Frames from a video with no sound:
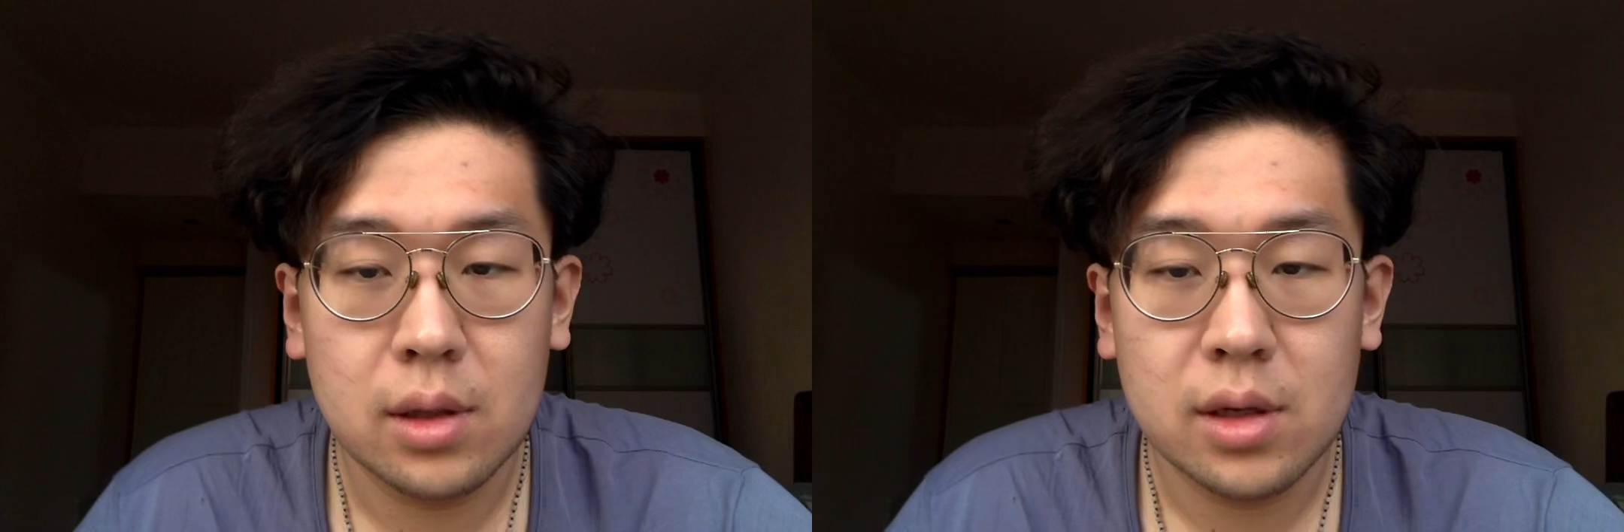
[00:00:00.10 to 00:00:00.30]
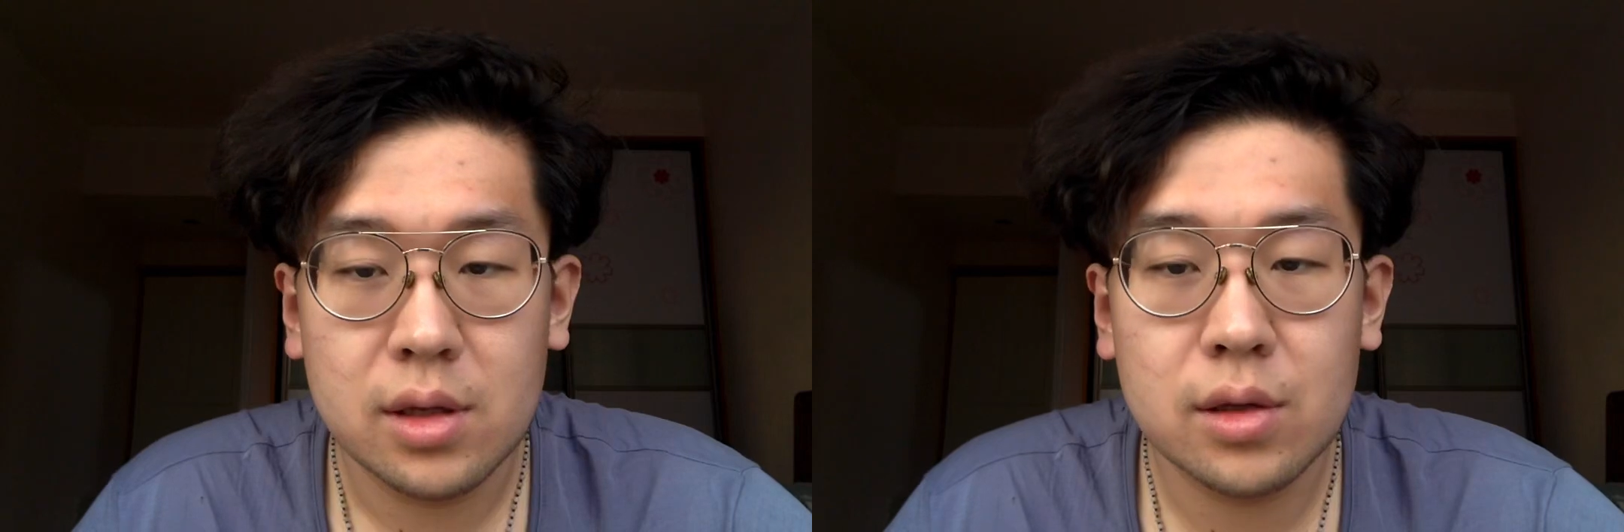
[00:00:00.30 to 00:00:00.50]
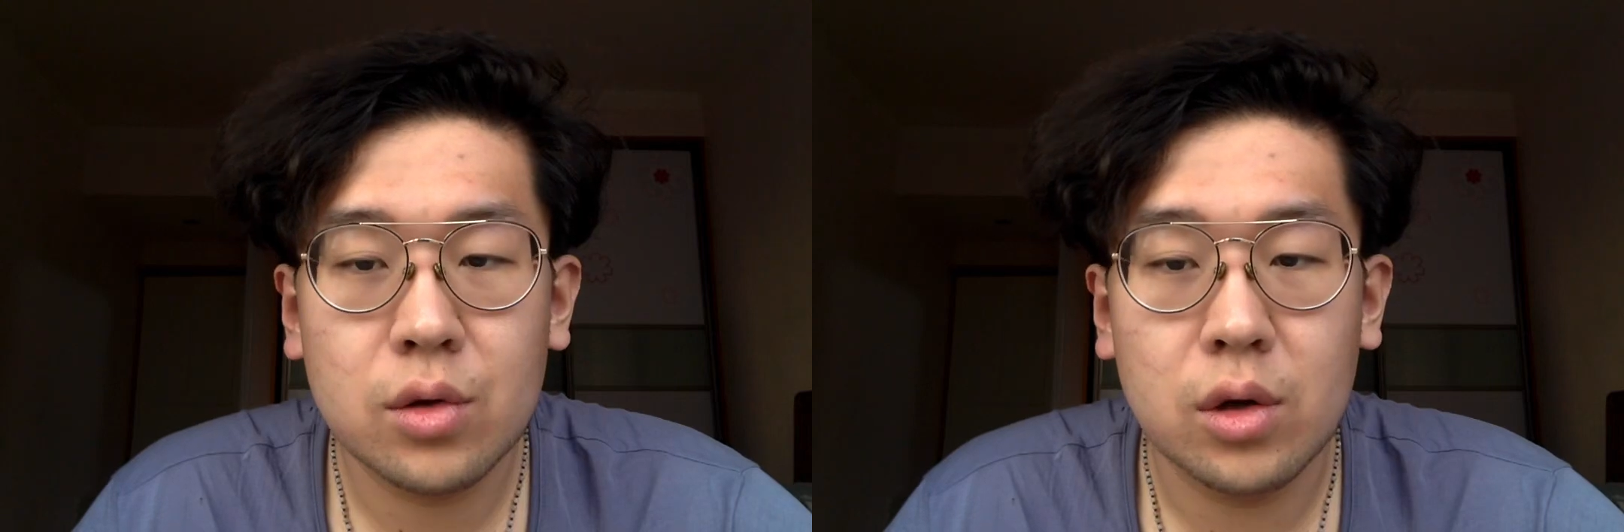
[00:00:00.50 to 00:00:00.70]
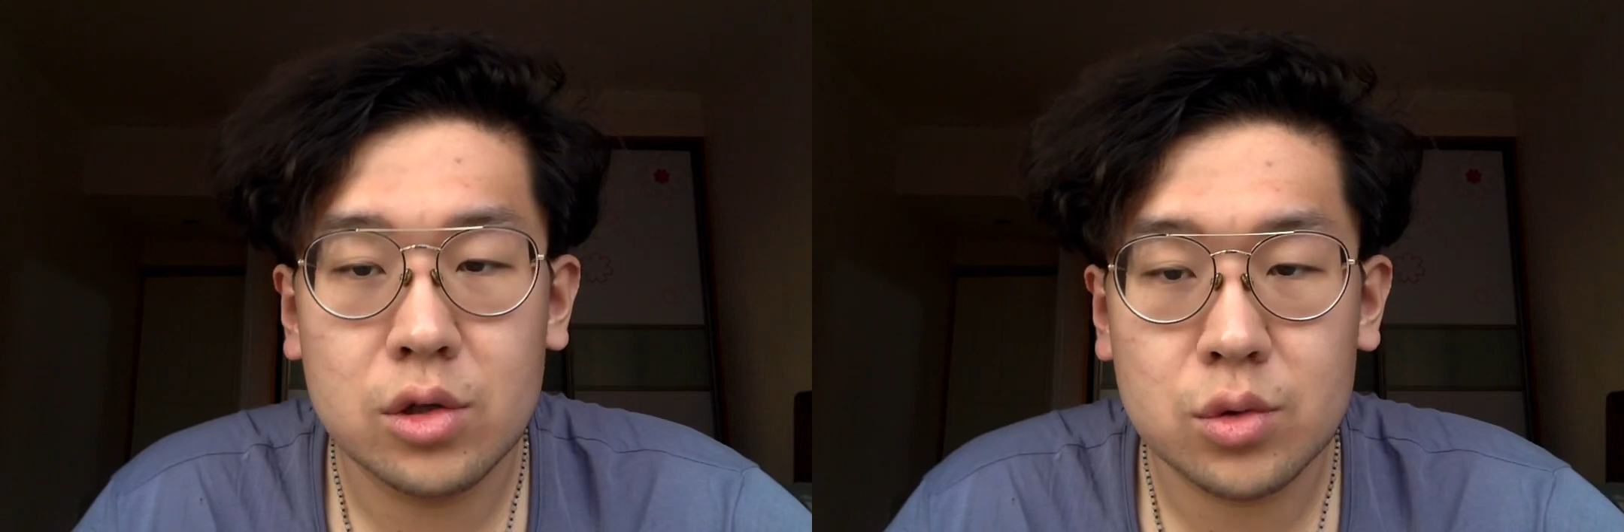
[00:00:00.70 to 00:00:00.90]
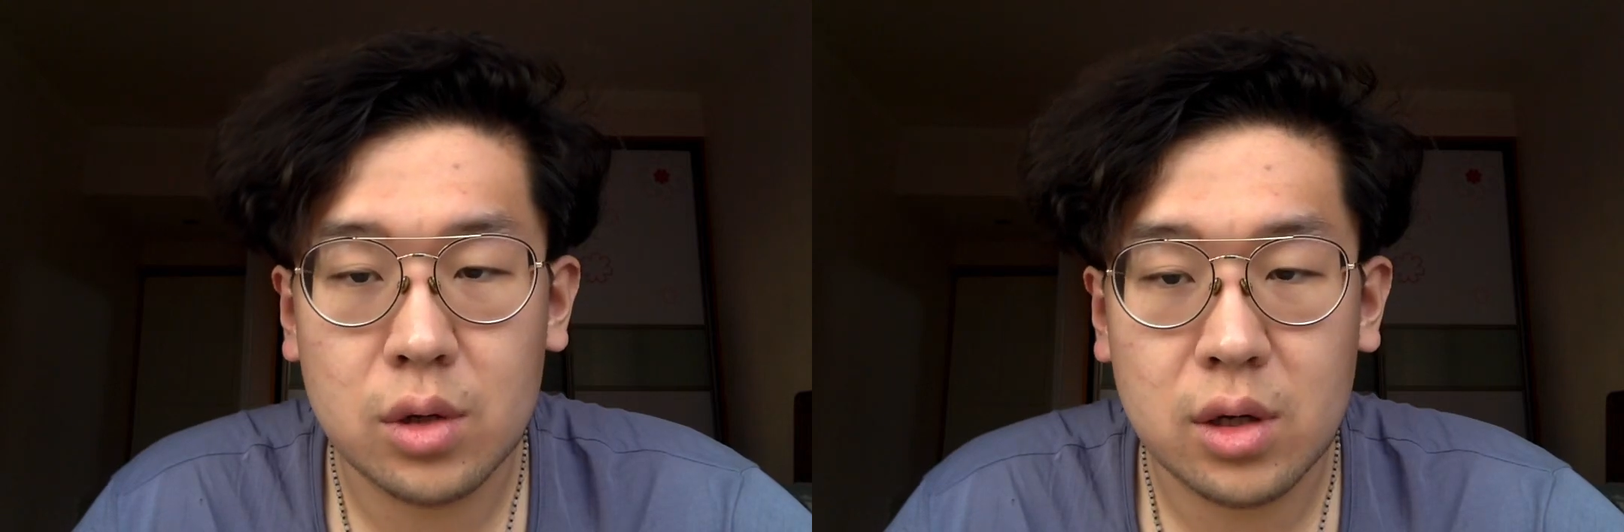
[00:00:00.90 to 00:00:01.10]
In the
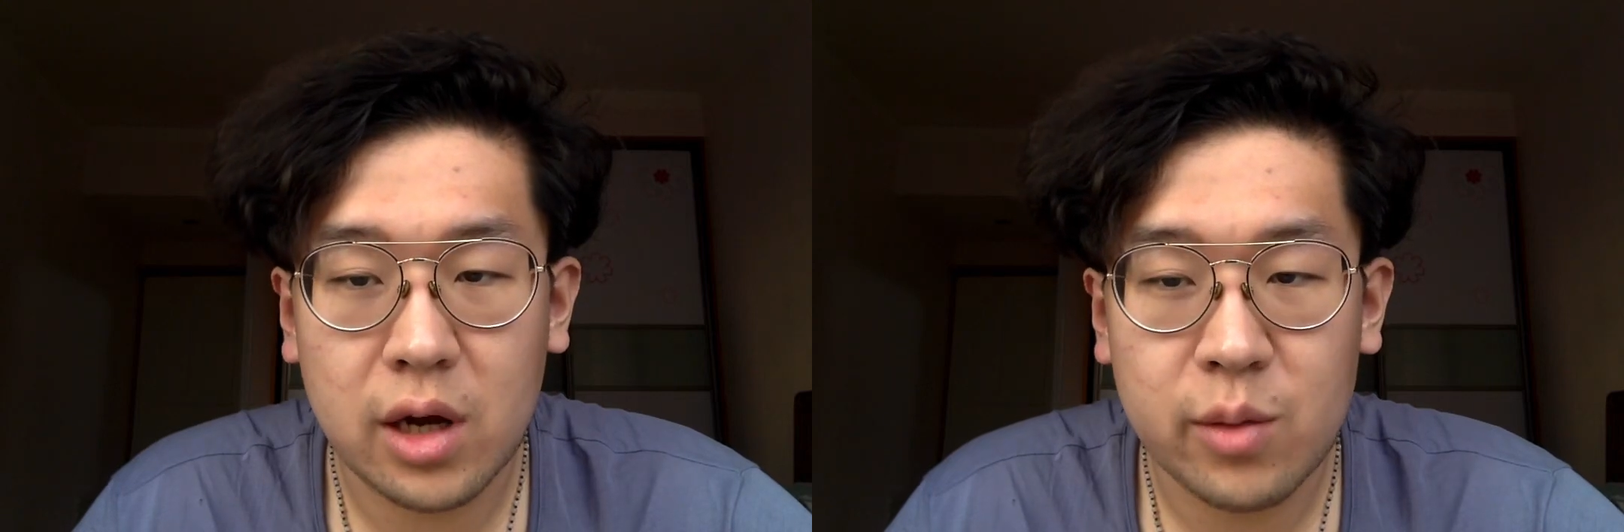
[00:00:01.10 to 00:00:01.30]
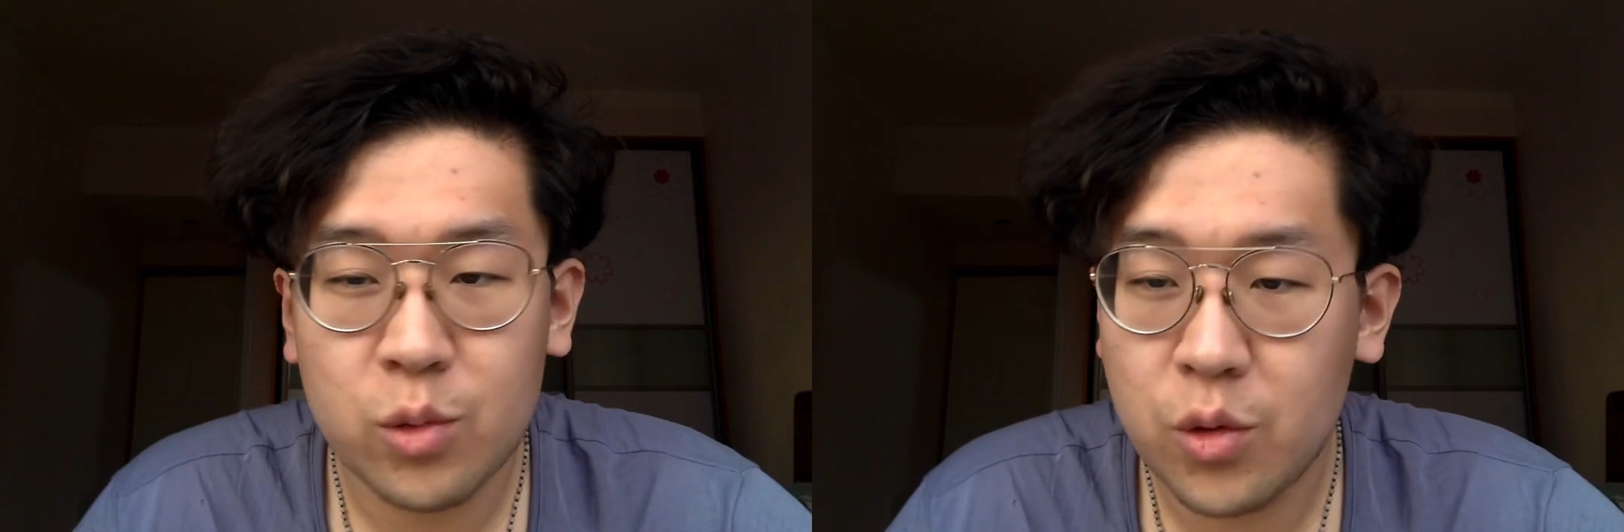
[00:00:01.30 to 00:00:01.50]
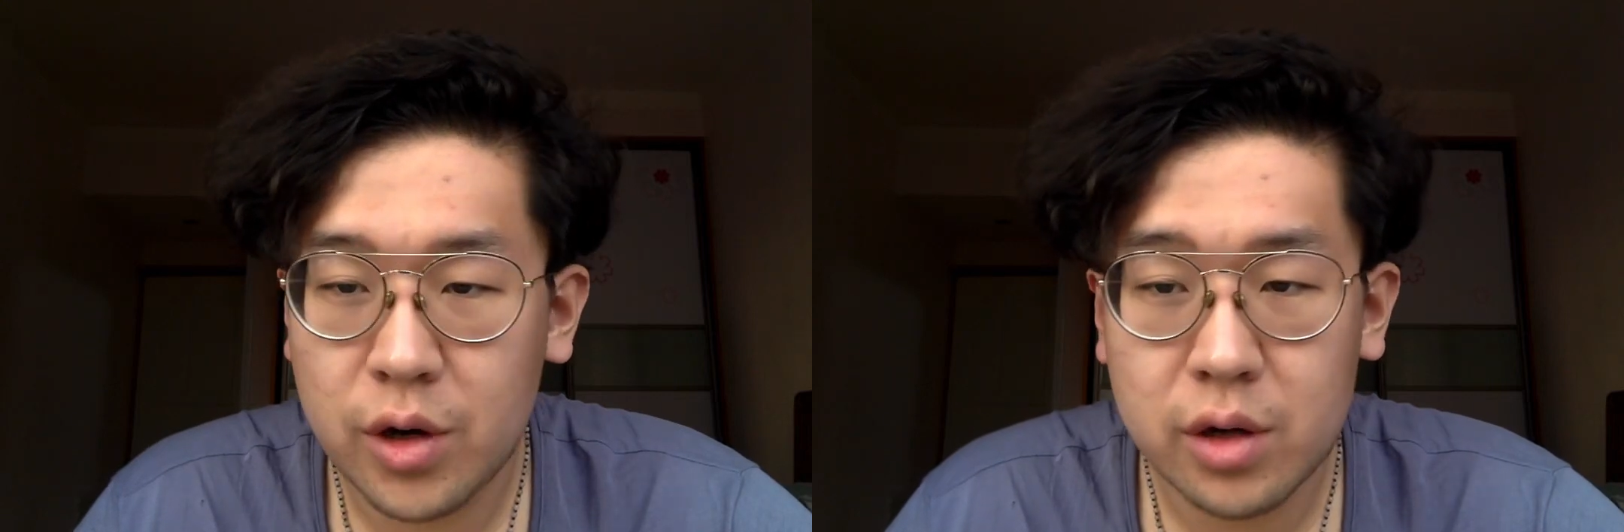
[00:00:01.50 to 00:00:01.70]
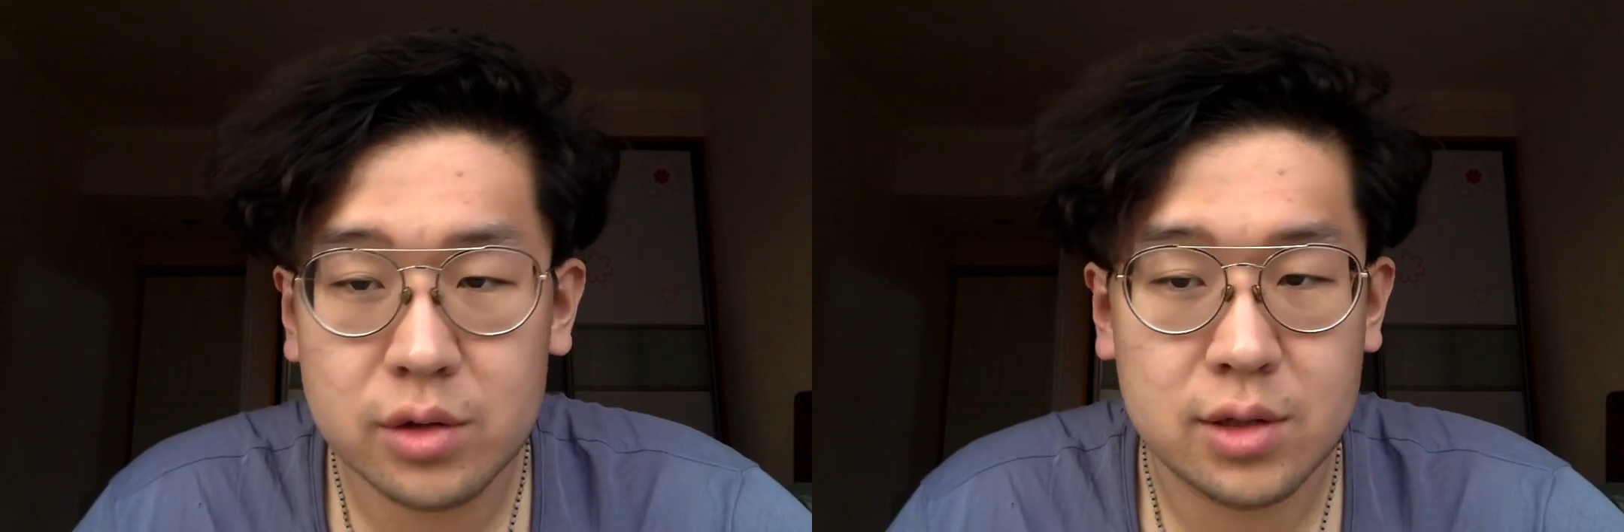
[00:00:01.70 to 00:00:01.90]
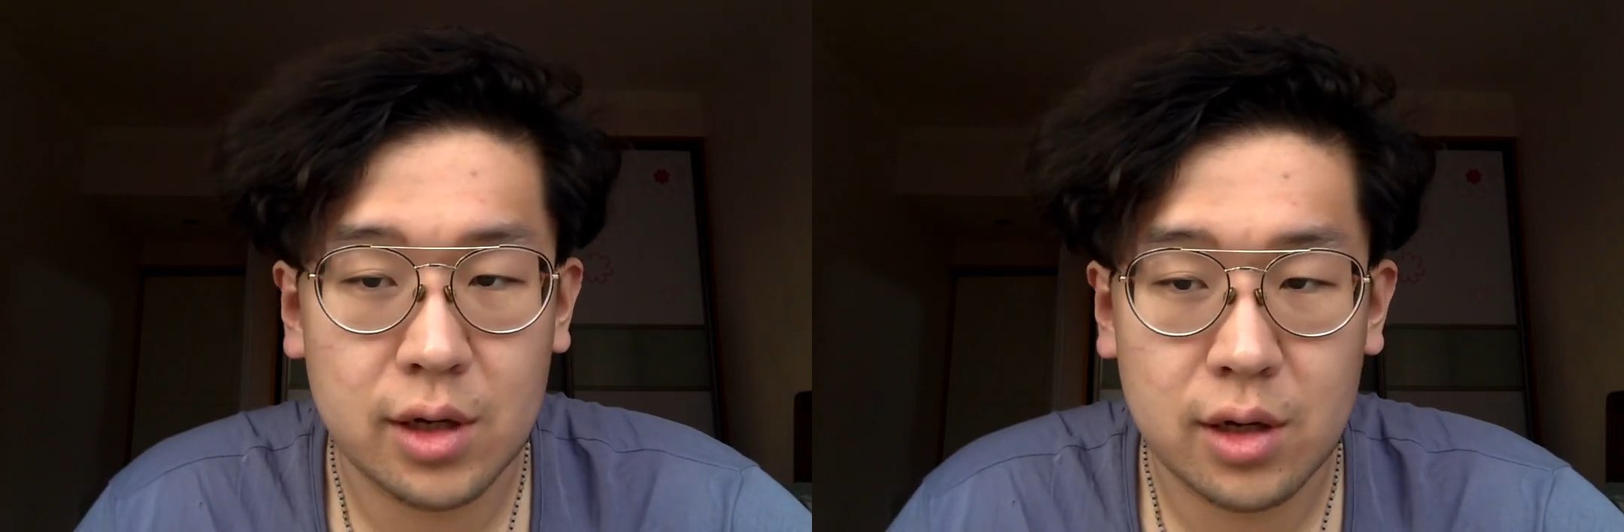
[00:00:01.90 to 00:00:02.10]
coursework, I'm a critical
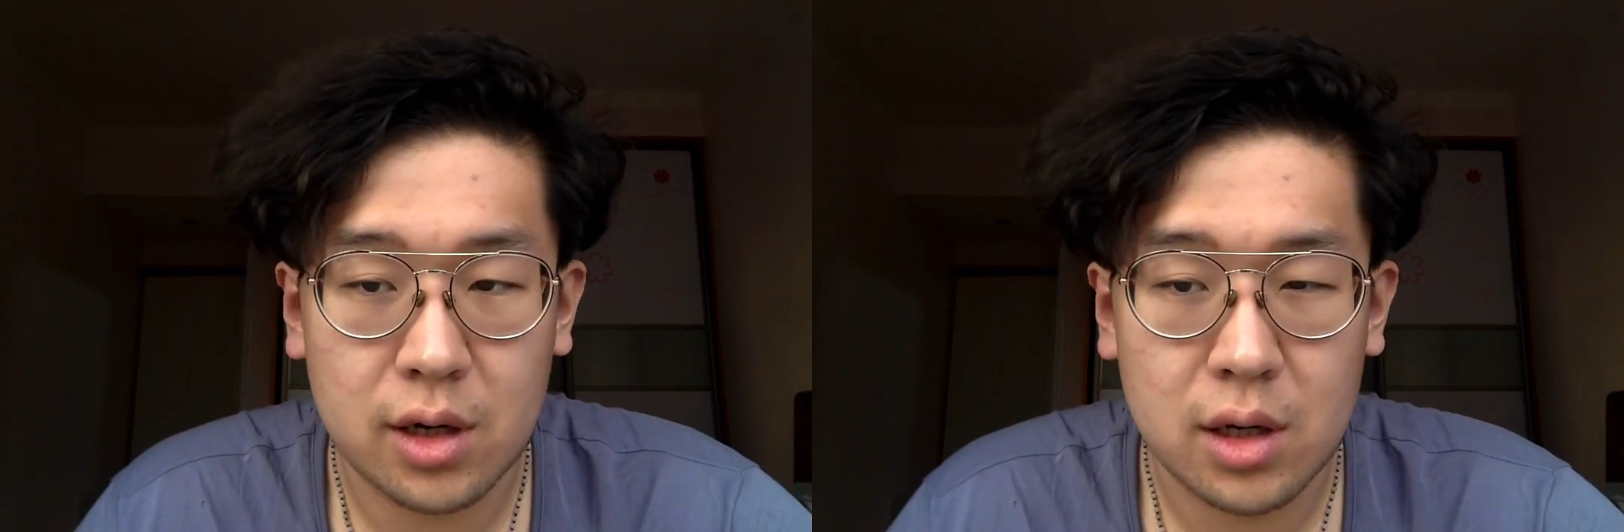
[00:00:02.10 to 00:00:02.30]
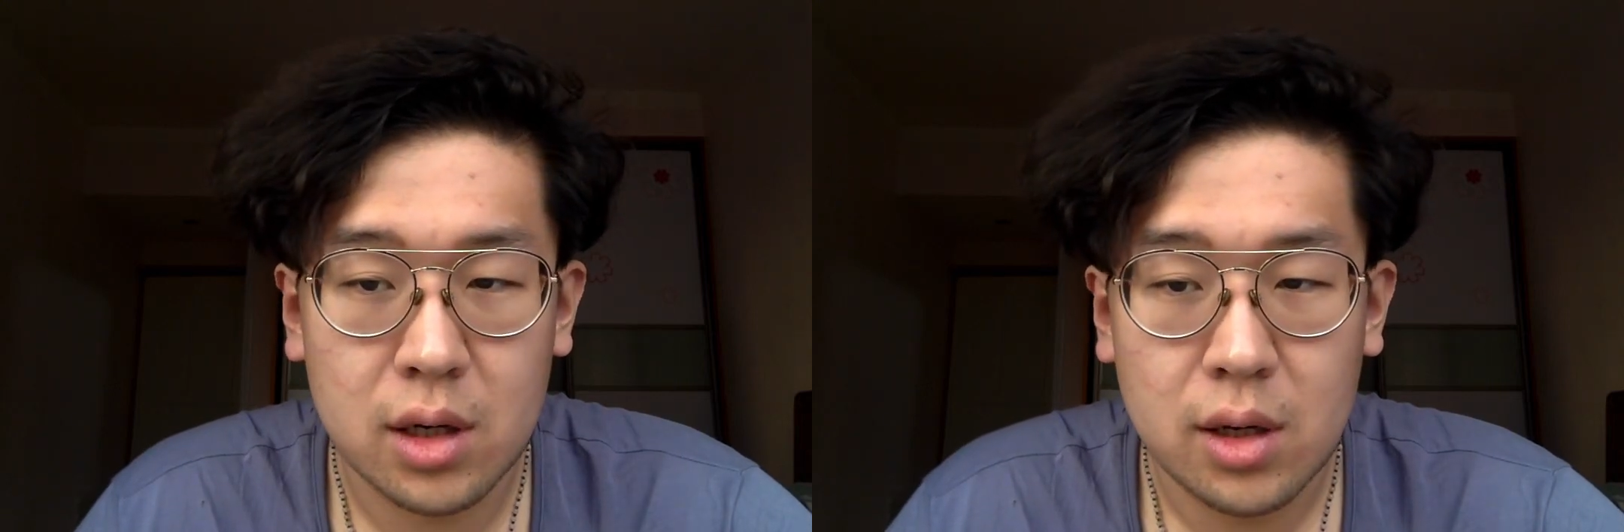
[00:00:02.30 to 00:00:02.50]
thinker.